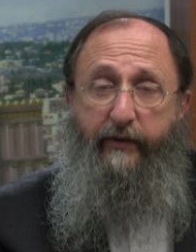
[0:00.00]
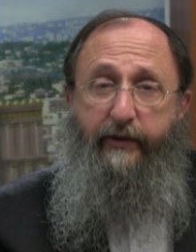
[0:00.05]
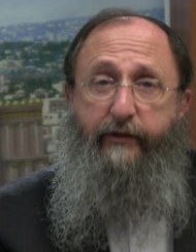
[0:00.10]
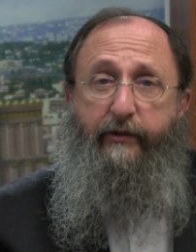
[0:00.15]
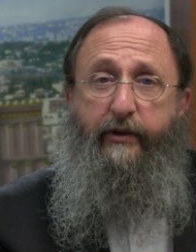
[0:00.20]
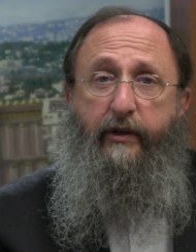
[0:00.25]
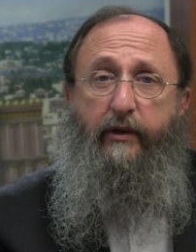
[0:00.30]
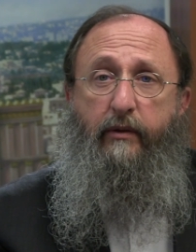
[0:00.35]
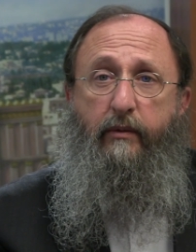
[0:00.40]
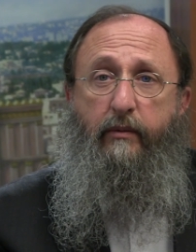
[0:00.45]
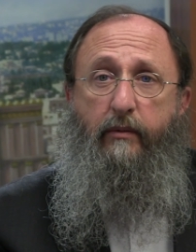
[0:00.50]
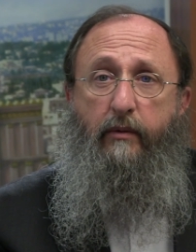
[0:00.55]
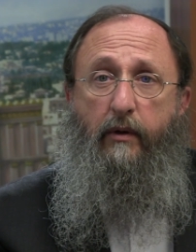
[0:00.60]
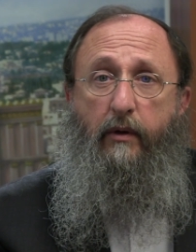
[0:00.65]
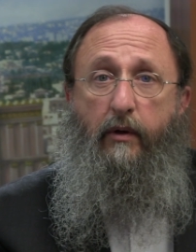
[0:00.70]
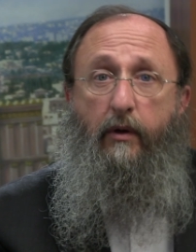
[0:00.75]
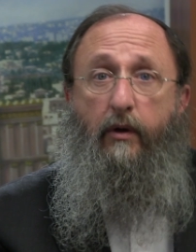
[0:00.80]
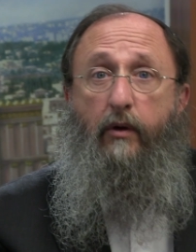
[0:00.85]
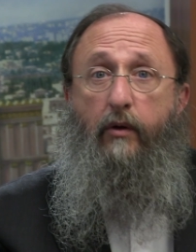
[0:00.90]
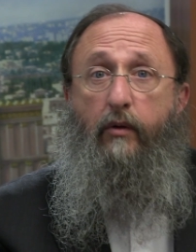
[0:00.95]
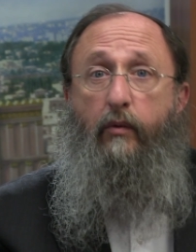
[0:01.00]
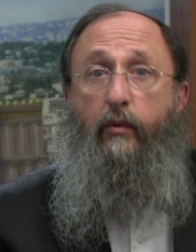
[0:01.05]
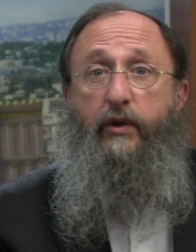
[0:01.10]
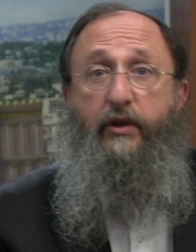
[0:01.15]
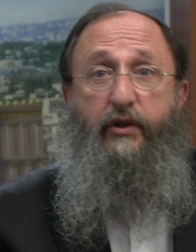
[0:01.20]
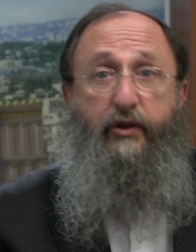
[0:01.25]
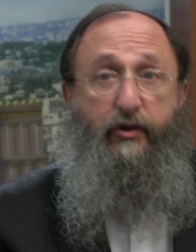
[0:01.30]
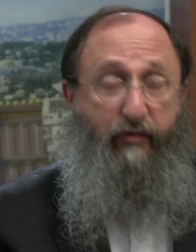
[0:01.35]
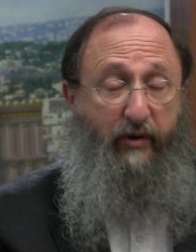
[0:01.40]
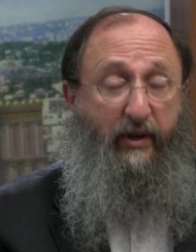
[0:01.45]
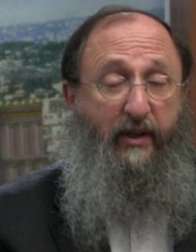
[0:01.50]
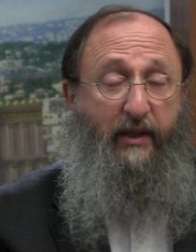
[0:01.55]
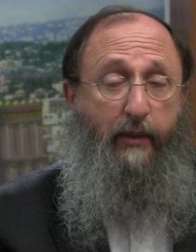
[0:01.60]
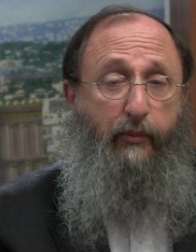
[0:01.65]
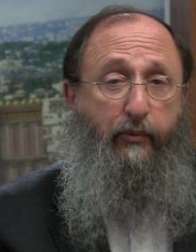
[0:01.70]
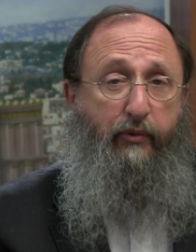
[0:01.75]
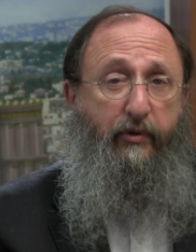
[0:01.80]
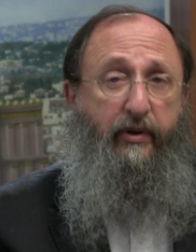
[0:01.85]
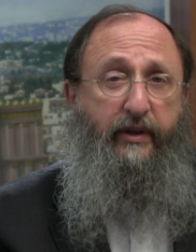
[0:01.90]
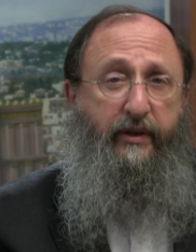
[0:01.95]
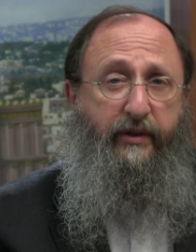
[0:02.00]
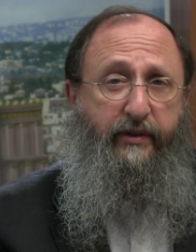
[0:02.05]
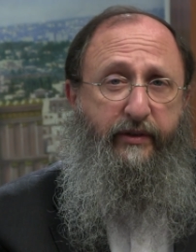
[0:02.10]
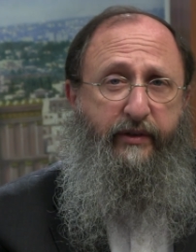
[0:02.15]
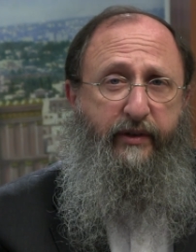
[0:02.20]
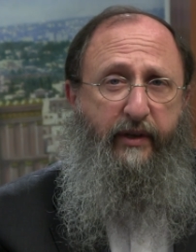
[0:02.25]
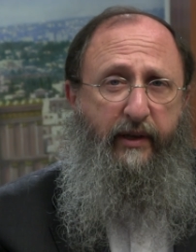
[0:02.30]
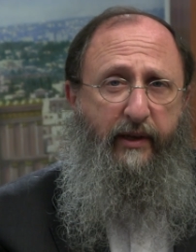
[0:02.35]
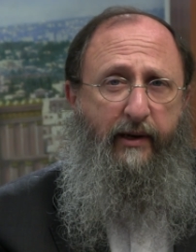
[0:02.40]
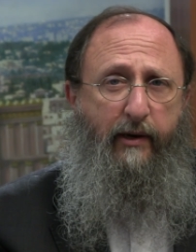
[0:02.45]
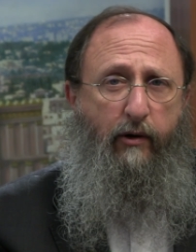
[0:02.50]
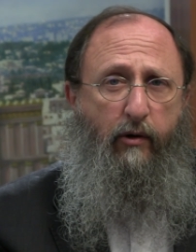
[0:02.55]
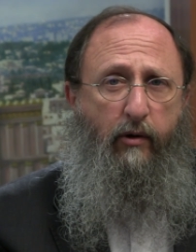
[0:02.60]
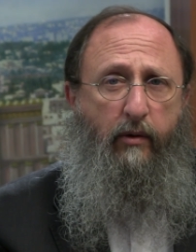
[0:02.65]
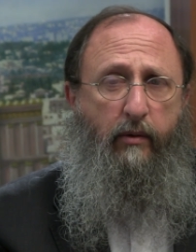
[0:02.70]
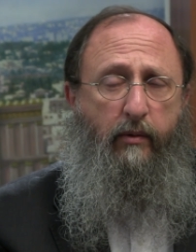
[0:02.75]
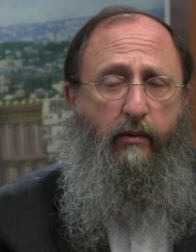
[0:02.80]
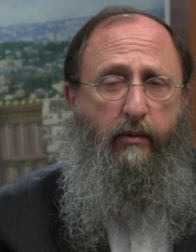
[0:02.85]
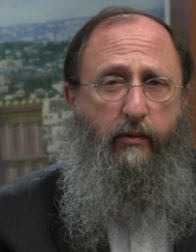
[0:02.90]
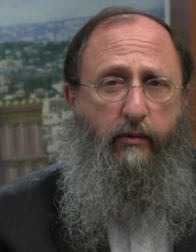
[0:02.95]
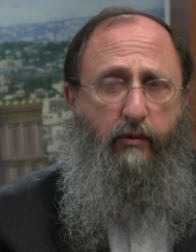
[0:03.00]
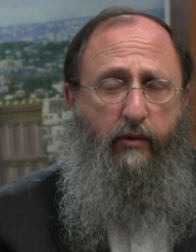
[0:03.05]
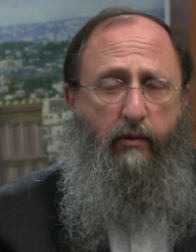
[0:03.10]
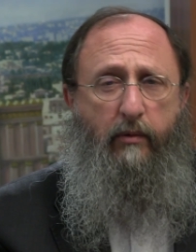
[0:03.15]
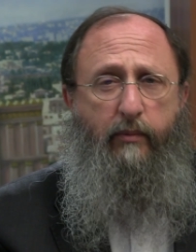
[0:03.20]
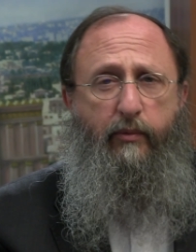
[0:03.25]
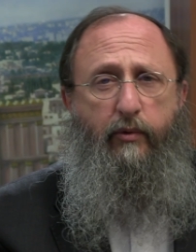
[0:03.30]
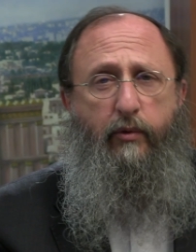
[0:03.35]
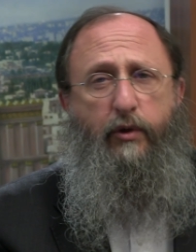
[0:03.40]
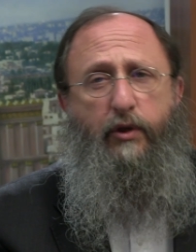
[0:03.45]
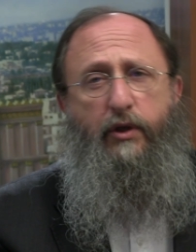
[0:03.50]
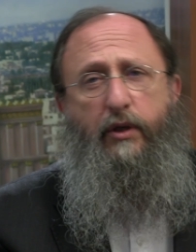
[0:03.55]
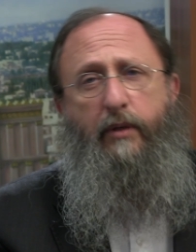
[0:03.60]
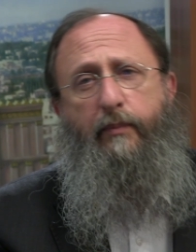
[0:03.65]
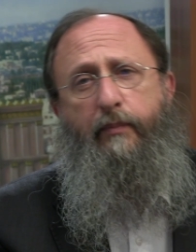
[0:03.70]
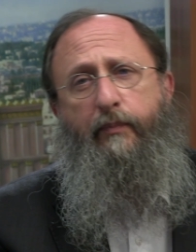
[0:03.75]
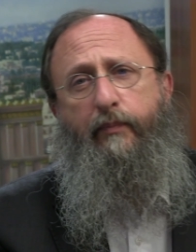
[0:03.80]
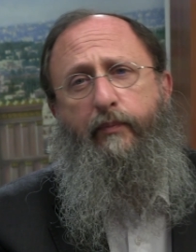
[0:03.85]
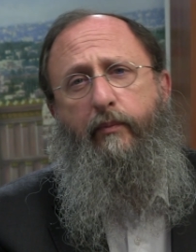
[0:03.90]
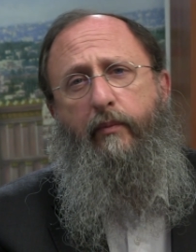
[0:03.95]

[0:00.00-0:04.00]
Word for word: of Israel, which is greatly praised in our Torah portion.